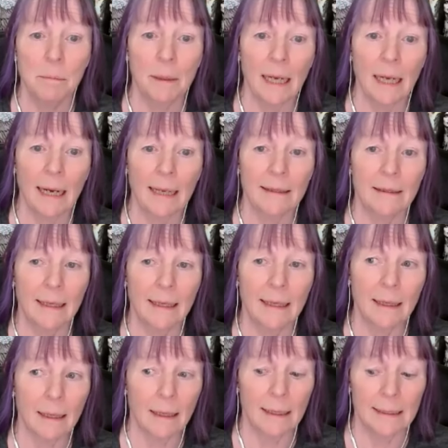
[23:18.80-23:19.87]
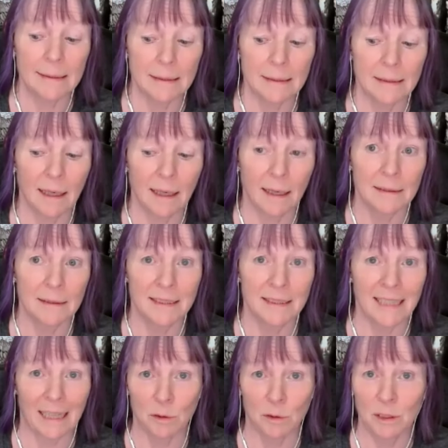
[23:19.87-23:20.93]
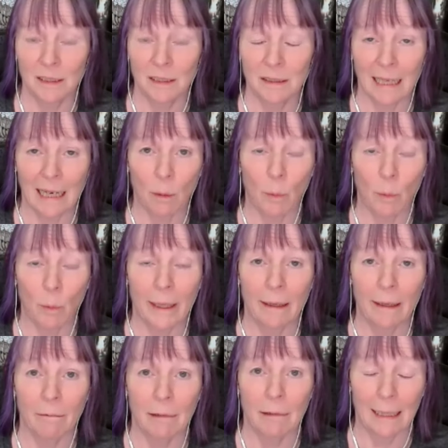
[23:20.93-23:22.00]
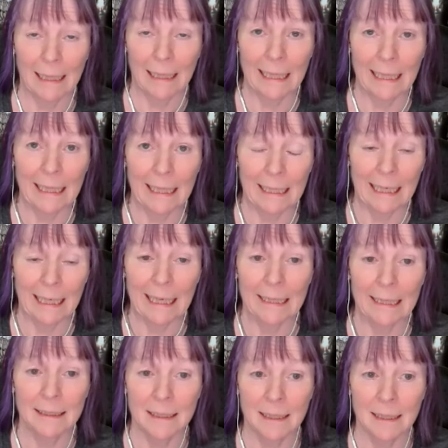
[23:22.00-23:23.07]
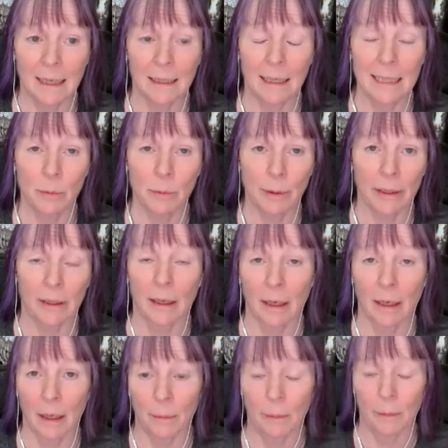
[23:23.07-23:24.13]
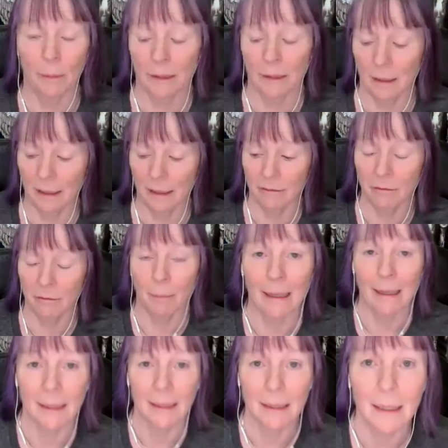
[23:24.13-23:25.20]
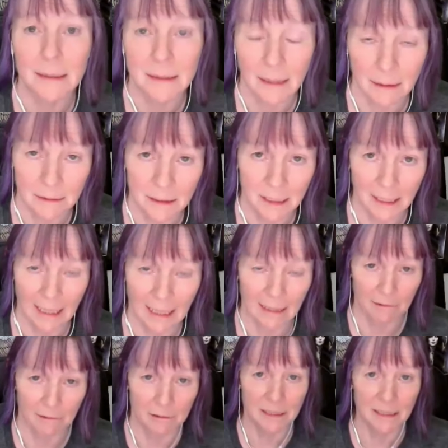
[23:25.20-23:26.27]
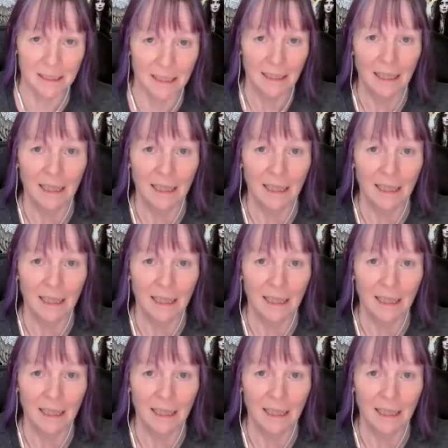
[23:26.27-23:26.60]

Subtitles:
But I think it's undoubted that we really need, unless we're going to go and live back as hunter-gatherers